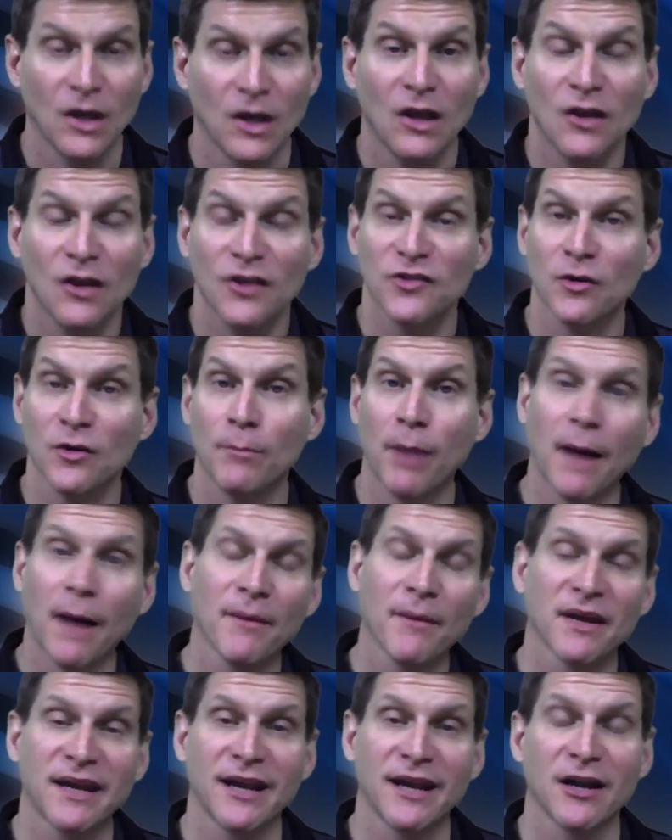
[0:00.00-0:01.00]
So
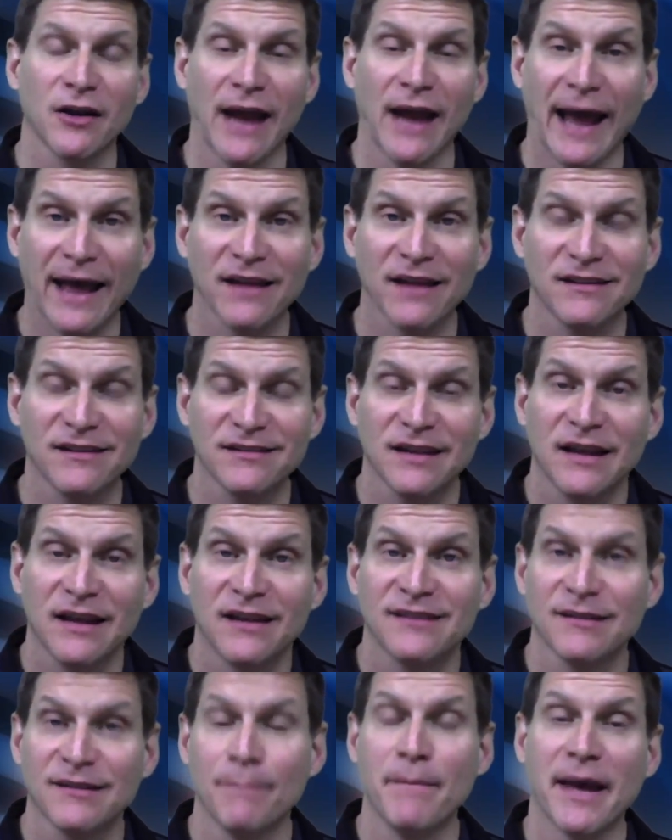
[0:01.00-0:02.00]
Obamacare has
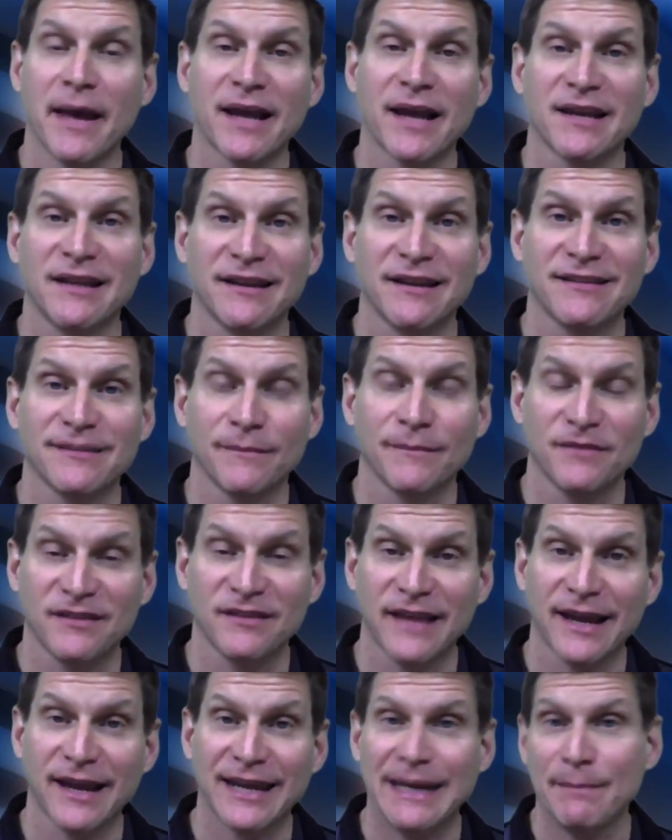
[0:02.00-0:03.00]
some mechanisms
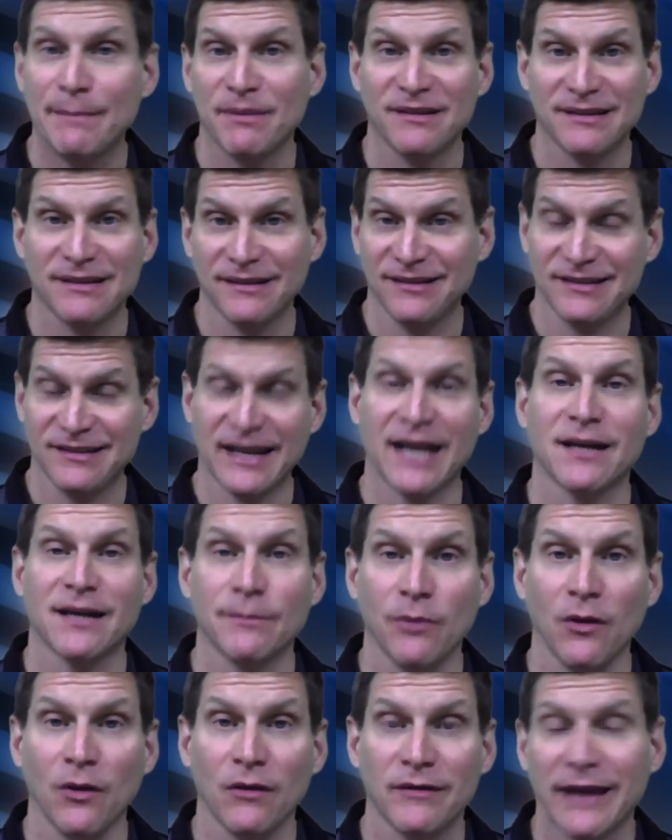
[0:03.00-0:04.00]
that keep it
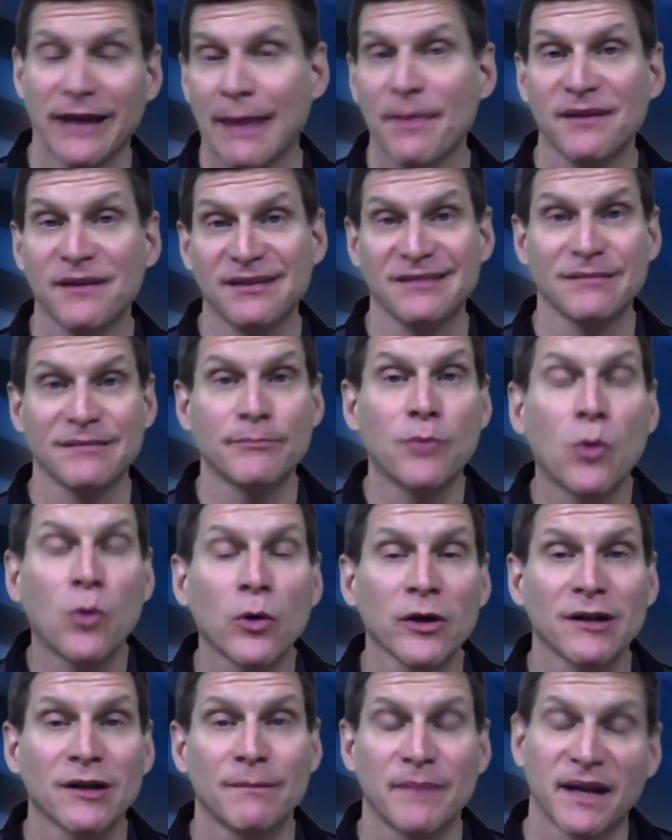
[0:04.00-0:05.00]
sustainable. And this is
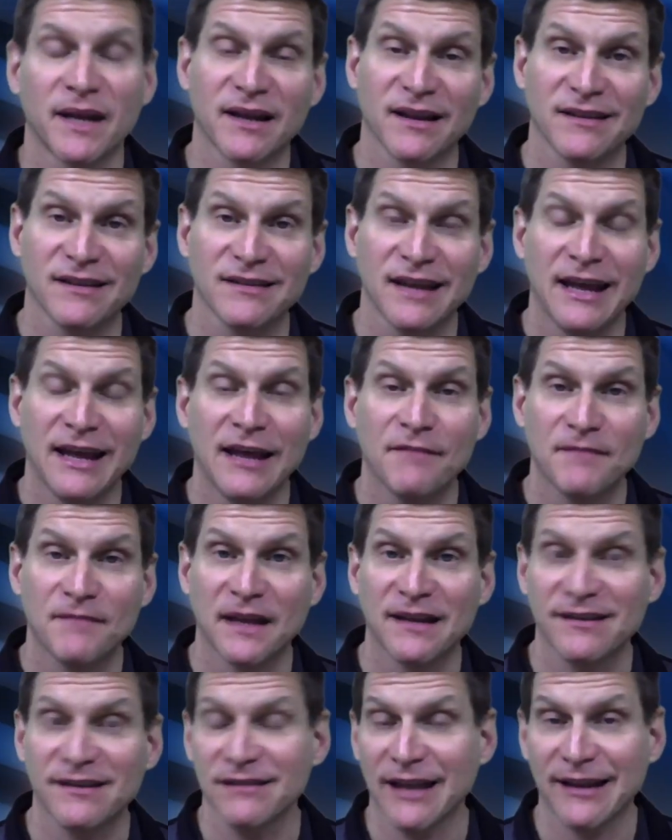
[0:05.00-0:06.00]
important because
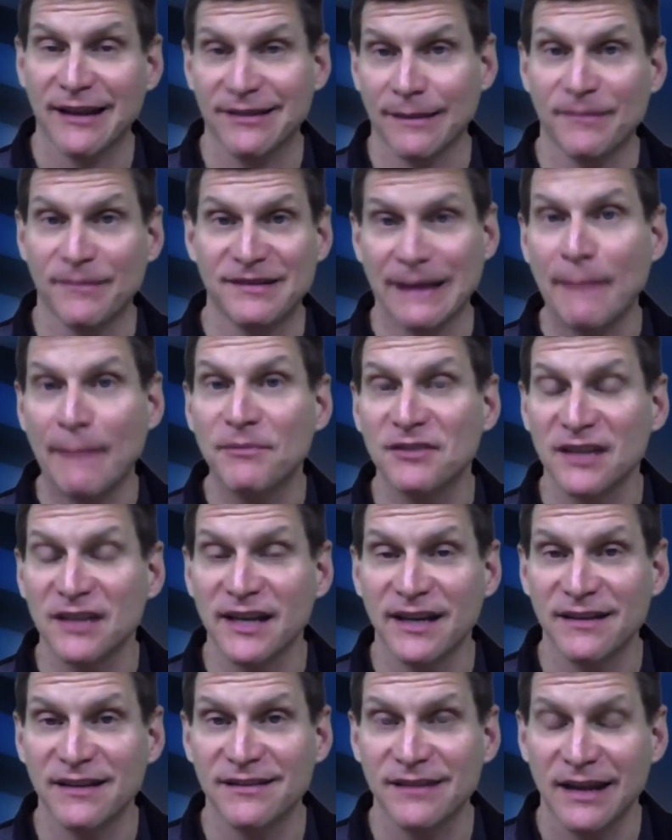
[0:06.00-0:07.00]
things like the
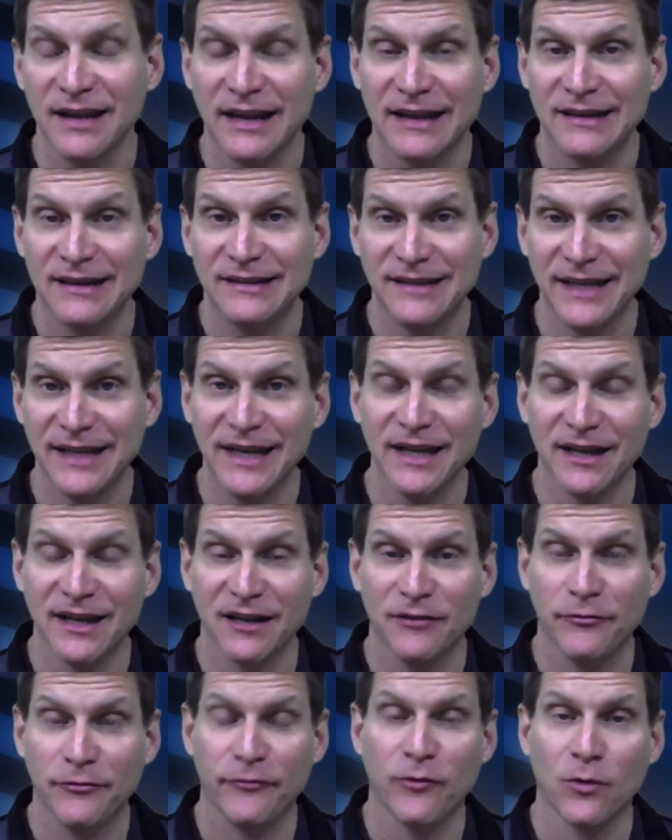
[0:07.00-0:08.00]
subsidies
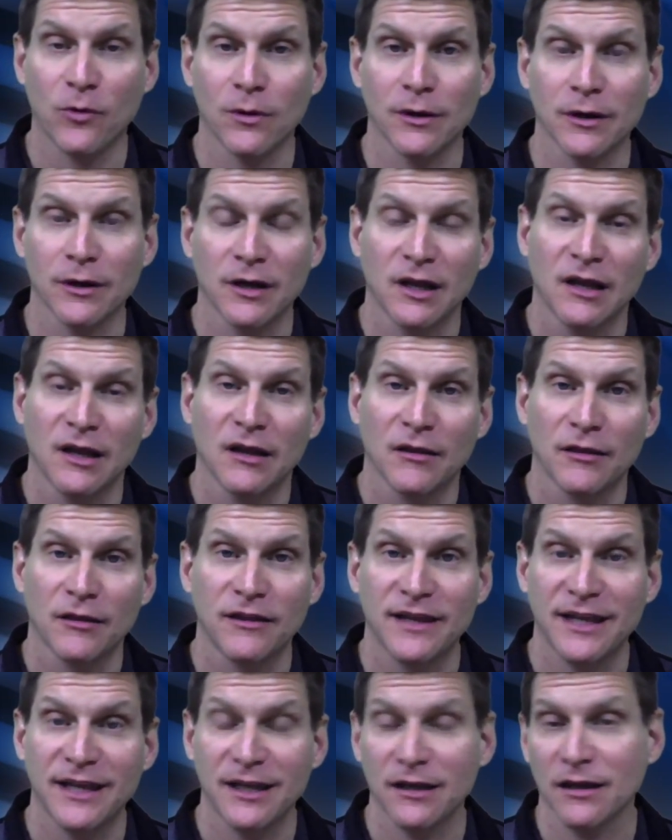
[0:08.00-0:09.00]
needed for
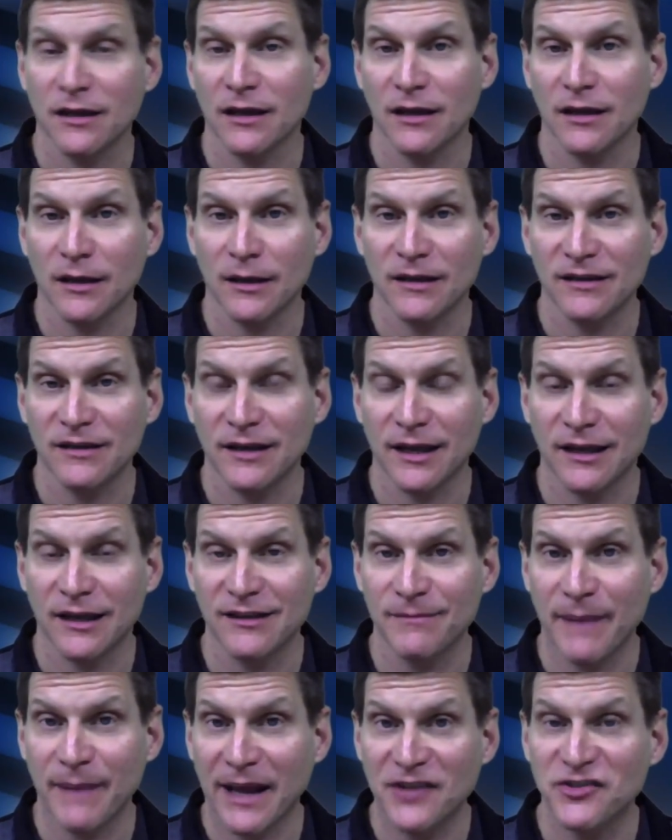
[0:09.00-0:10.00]
the
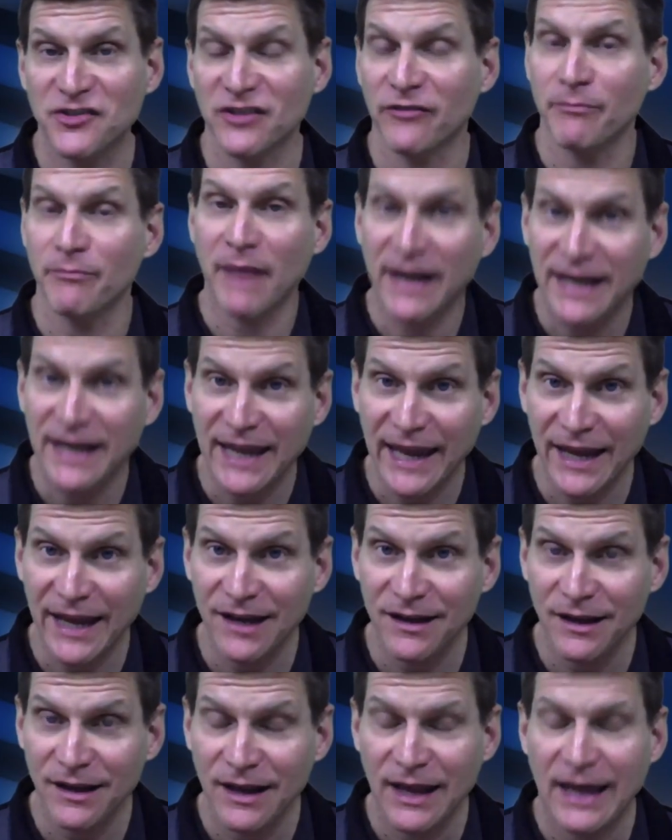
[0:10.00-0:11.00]
expansion of
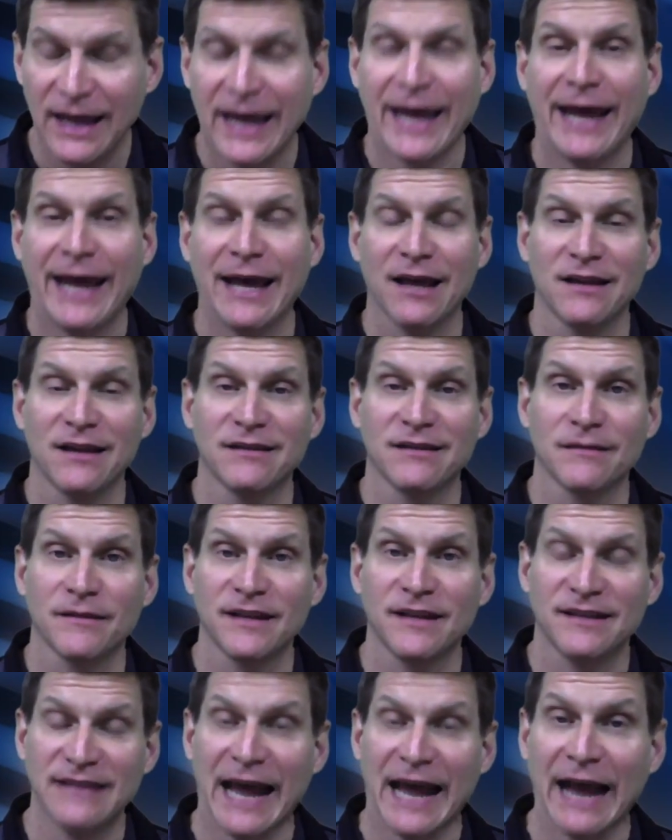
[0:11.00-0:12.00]
Medicaid and
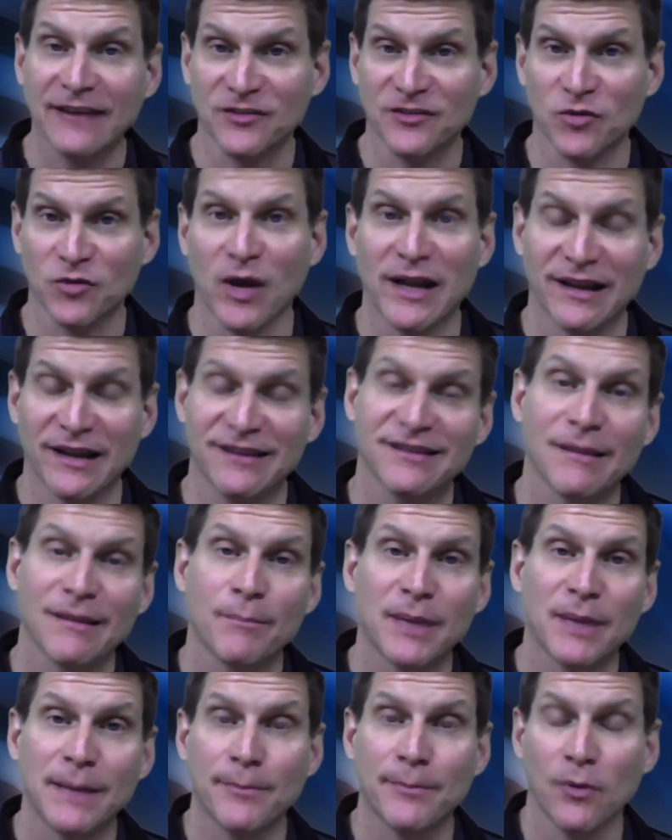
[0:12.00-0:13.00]
the tax credits that
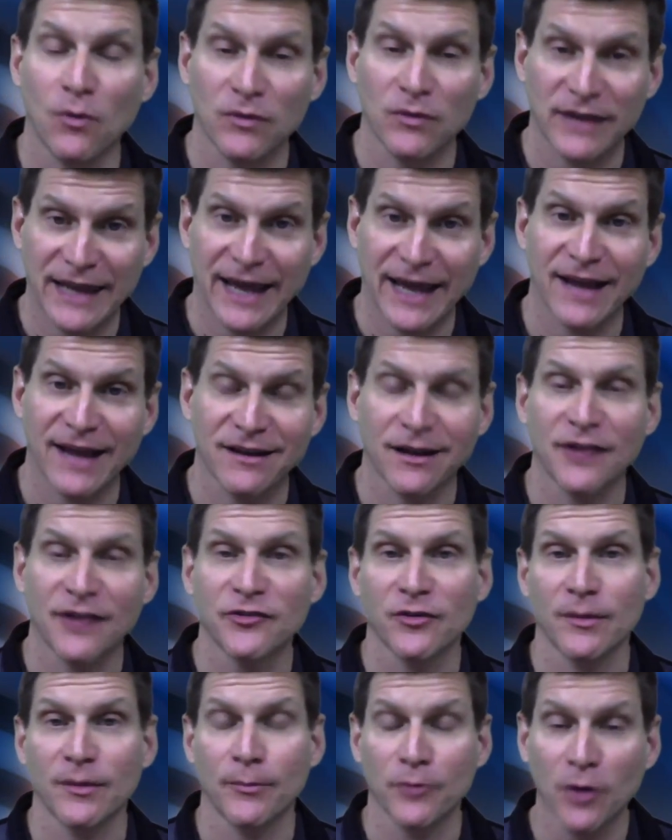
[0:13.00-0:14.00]
people get
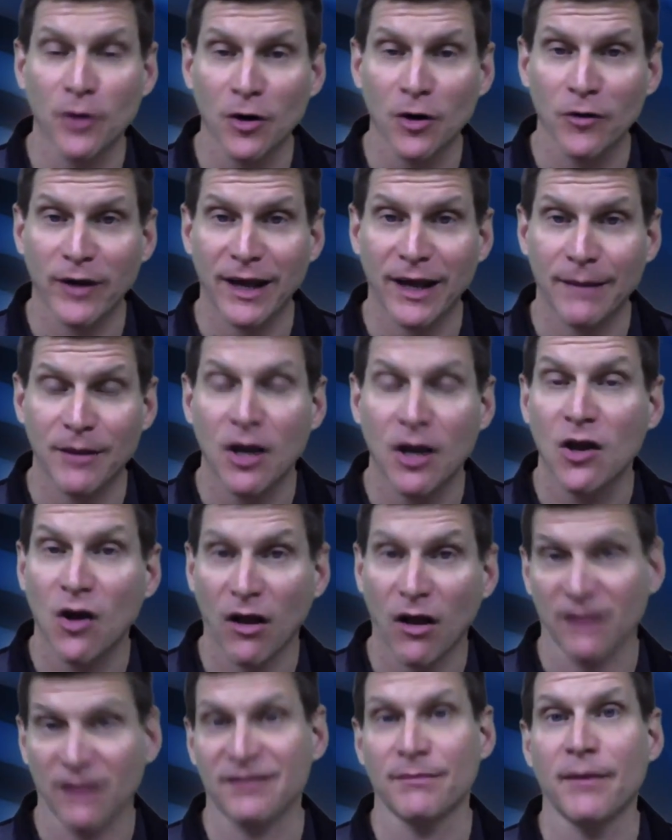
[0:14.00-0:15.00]
under the program
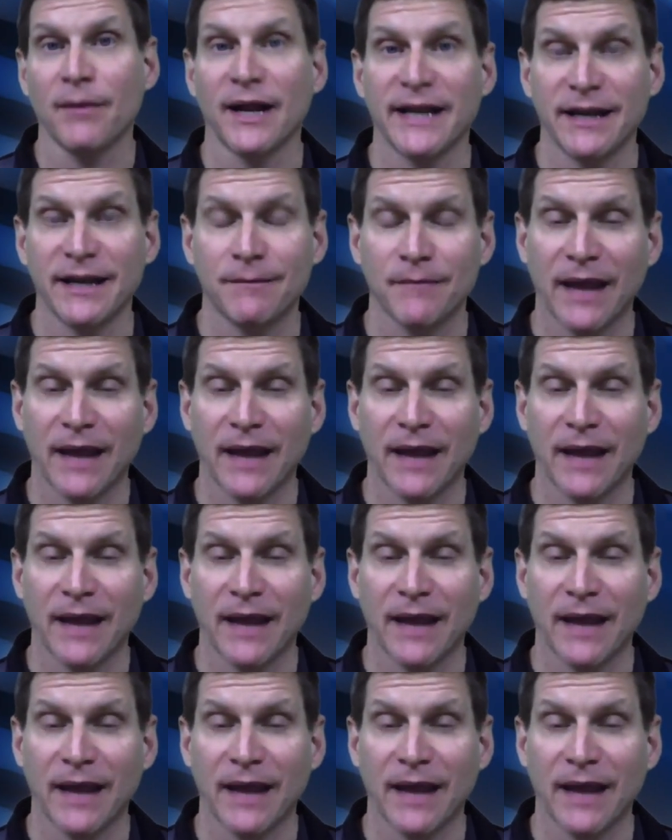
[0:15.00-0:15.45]
cost money.